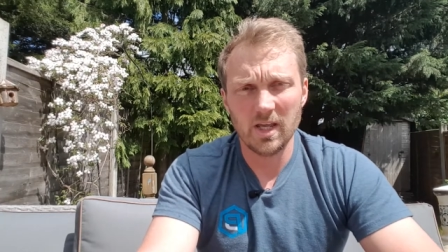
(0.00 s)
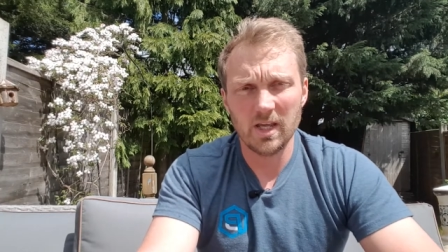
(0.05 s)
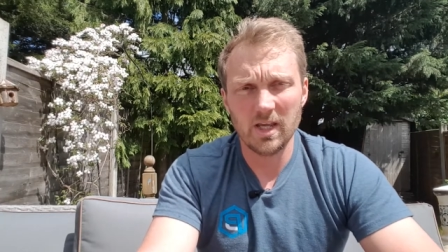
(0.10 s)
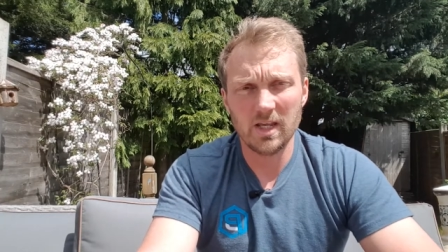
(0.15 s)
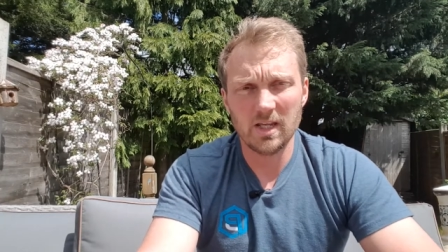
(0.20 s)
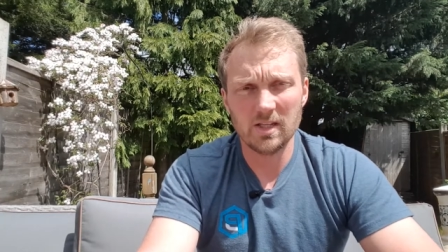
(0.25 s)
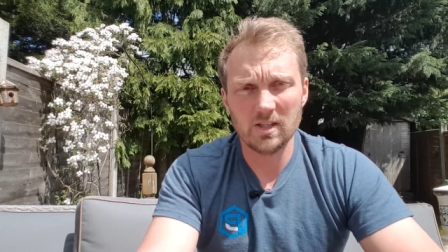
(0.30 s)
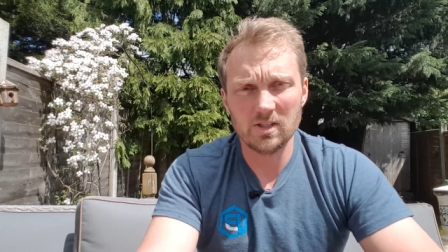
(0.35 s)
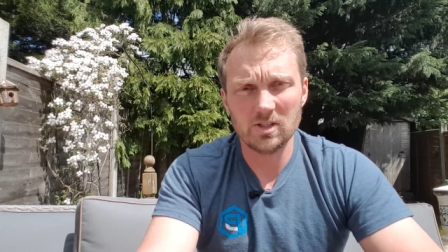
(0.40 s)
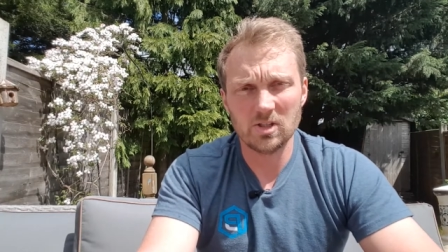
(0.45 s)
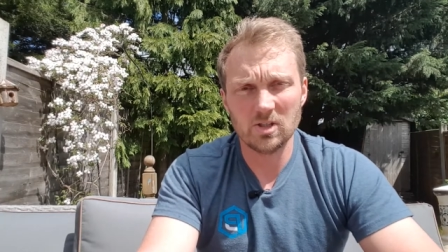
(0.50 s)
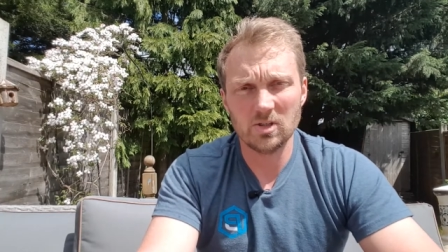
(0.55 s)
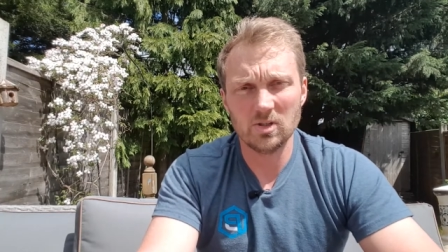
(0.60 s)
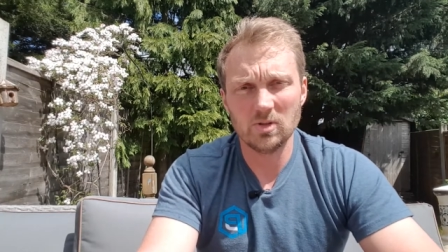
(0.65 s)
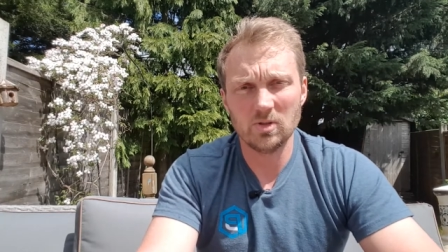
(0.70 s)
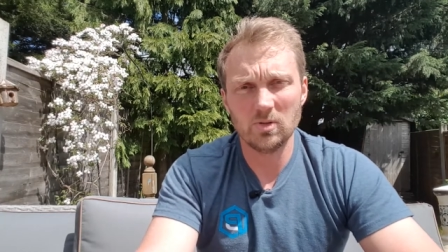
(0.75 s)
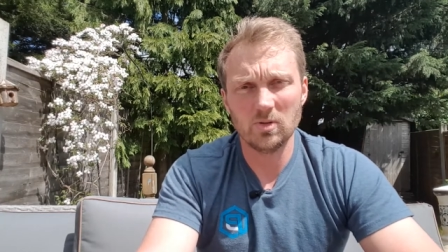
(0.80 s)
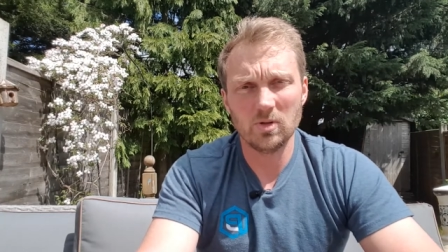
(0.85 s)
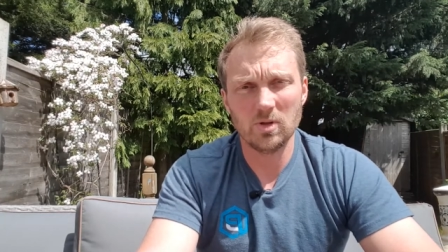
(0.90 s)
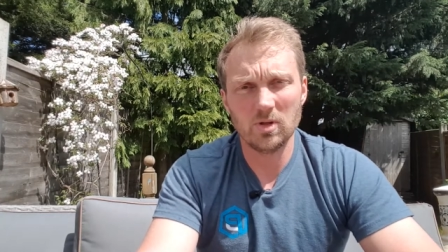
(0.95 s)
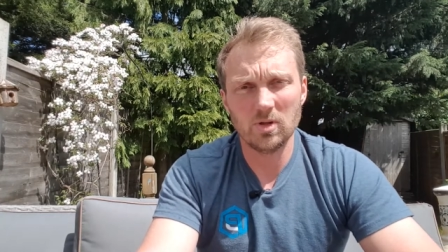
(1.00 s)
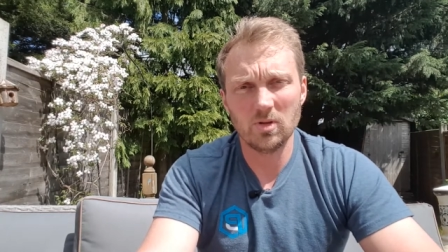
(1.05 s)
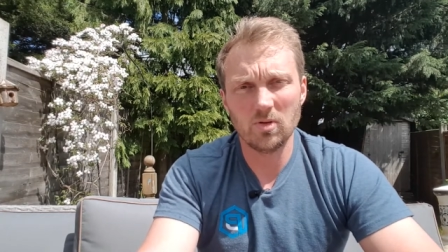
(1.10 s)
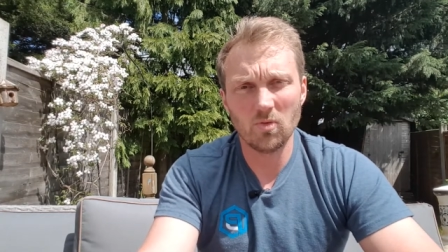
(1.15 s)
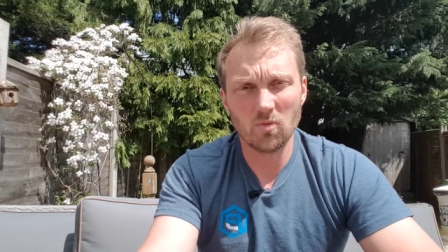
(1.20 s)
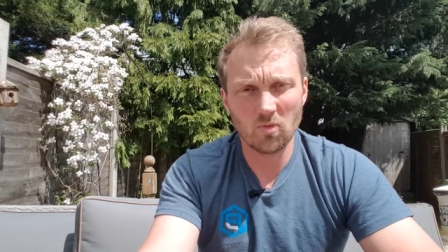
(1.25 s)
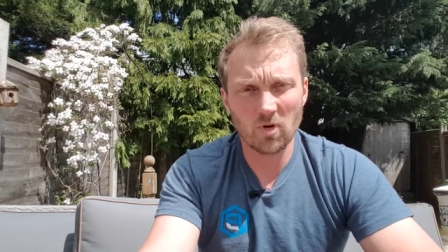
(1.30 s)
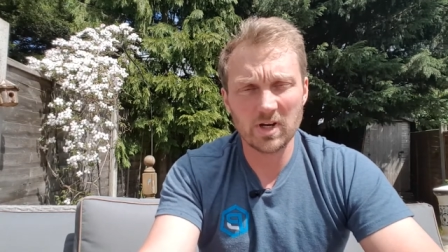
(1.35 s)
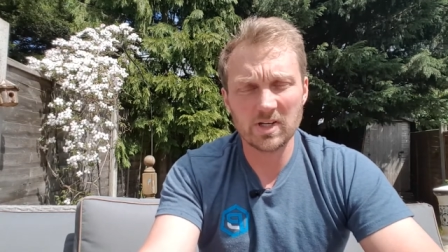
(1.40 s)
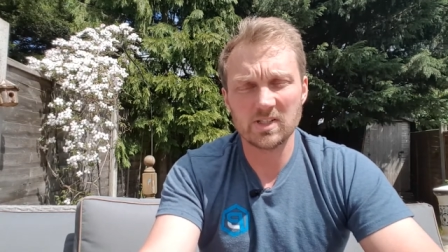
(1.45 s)
into the
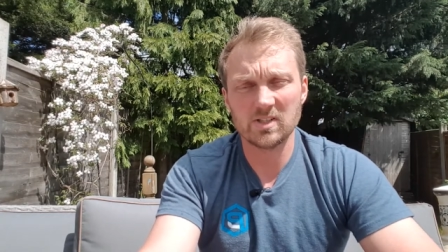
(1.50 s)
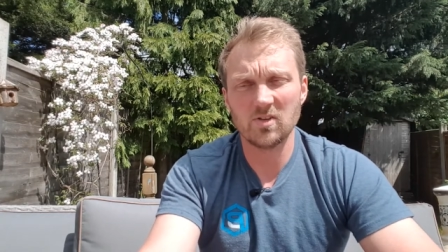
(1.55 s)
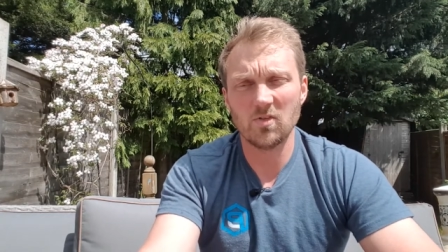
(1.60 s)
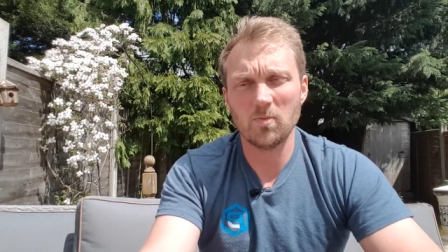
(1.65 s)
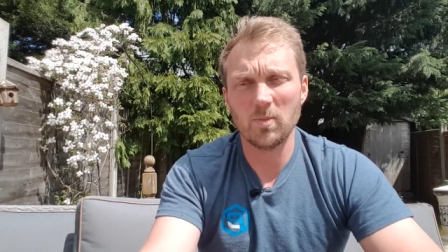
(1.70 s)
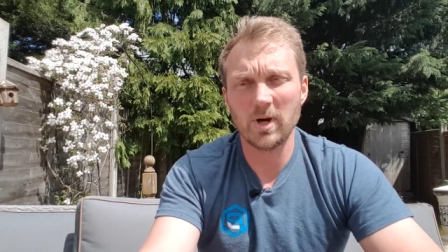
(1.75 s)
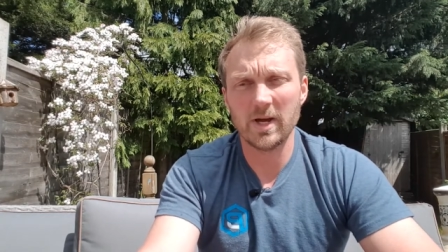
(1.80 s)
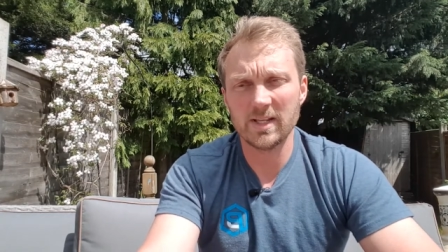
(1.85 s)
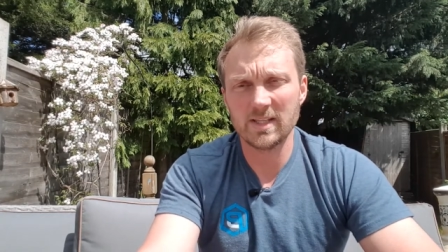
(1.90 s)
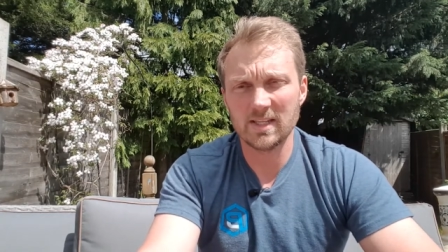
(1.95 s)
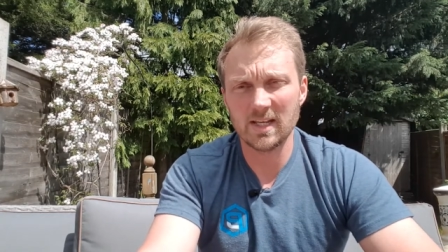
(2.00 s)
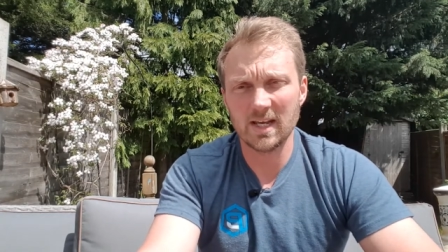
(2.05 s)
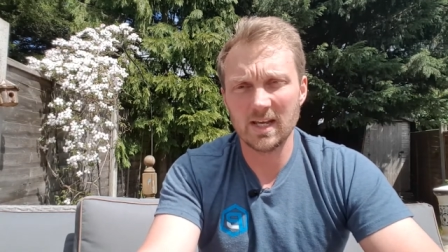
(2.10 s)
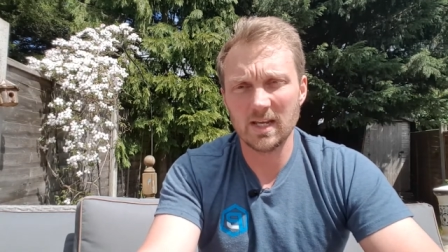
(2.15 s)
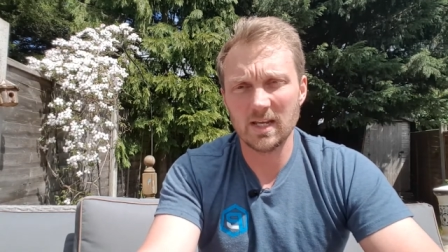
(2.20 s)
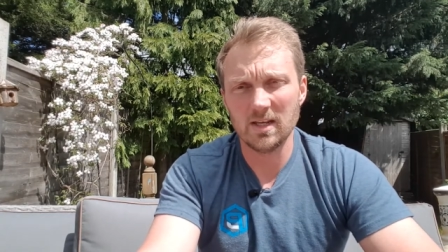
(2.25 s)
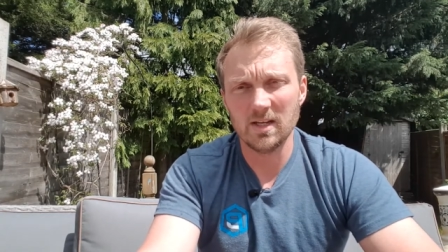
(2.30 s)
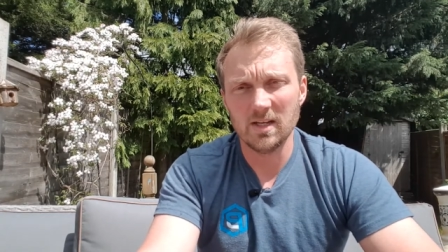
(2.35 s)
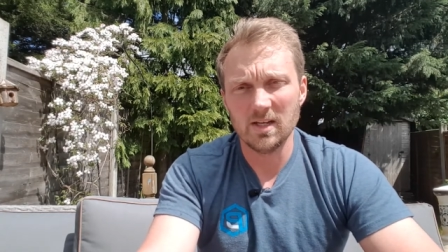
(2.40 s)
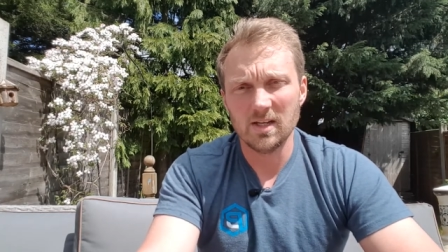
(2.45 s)
rest of my day.